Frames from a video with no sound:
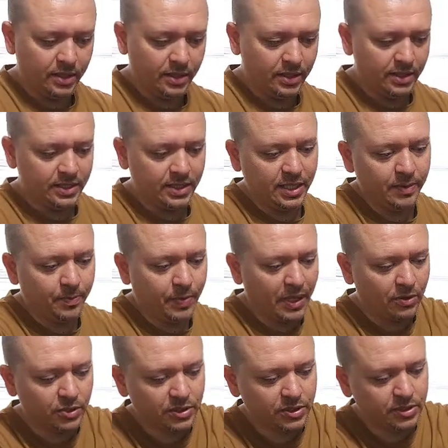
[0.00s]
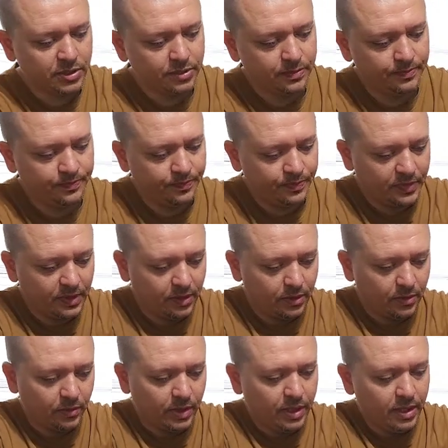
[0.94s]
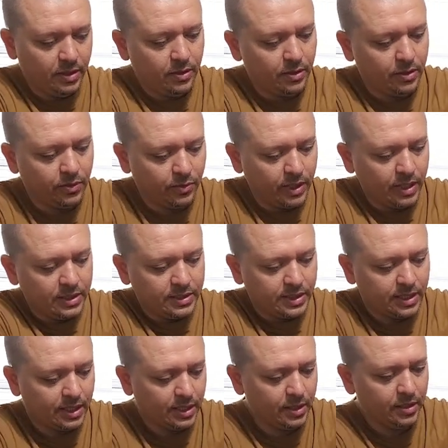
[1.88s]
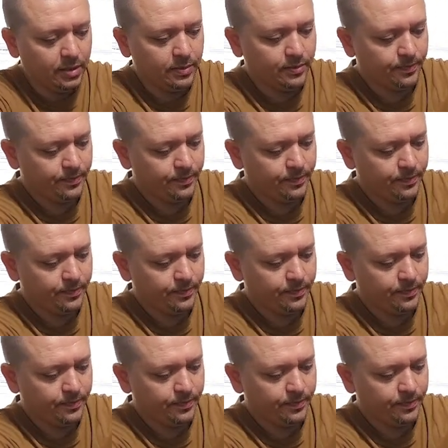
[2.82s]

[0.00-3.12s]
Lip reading: hip pouches right here on the right side.